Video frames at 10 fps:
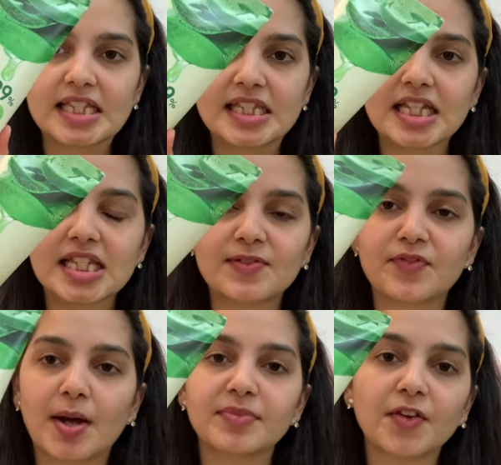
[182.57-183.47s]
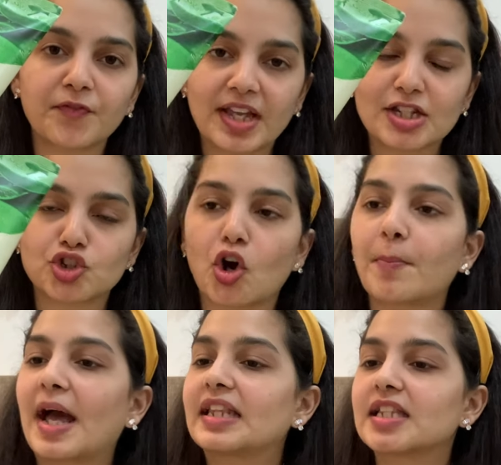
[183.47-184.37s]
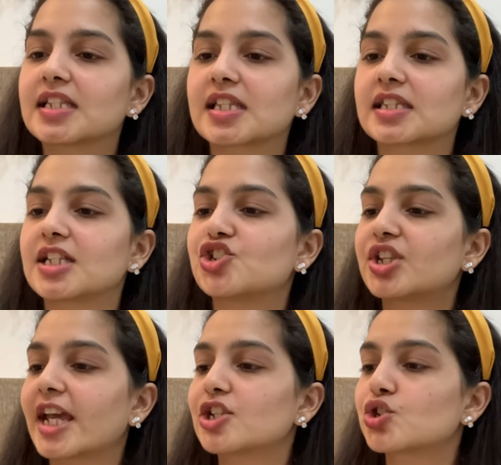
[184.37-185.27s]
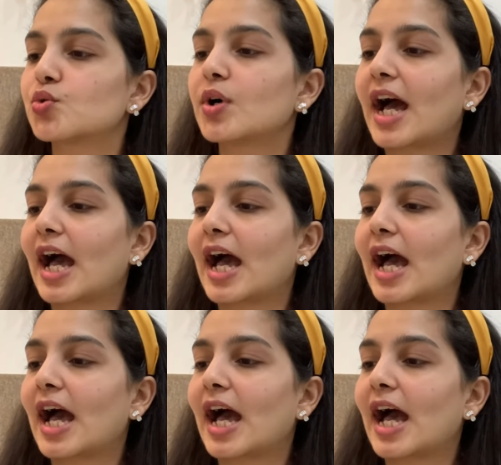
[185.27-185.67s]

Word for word: This is from the face shop and this is the Jeju